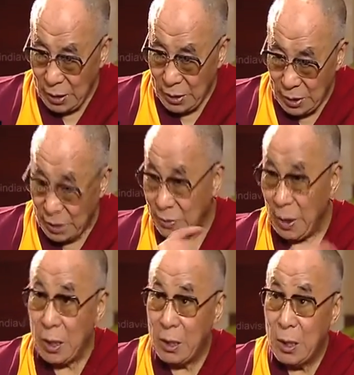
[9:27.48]

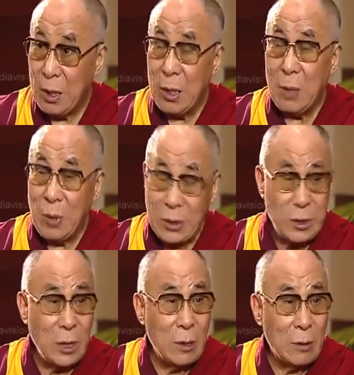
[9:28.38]
satisfied. But
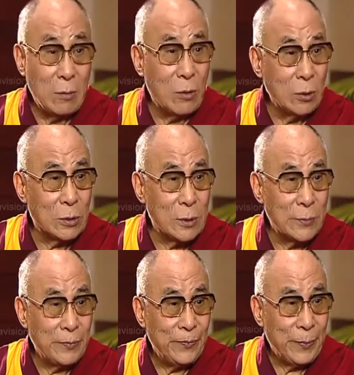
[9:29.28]
still, of course,
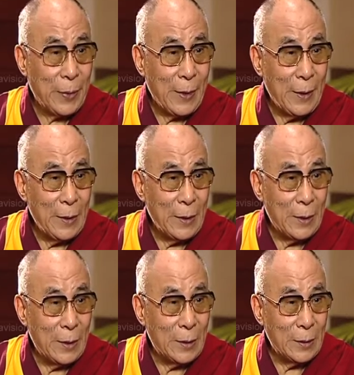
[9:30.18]

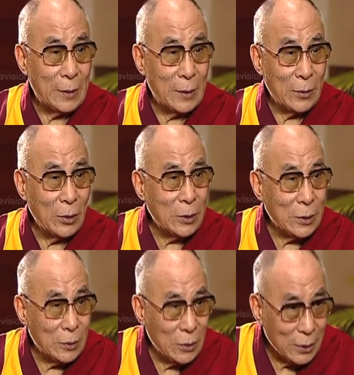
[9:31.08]

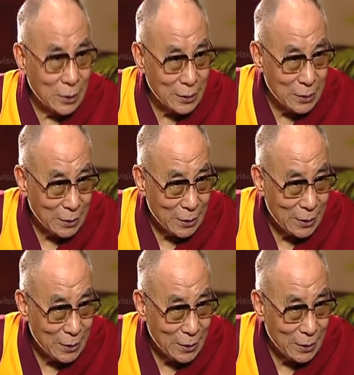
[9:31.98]
not easy,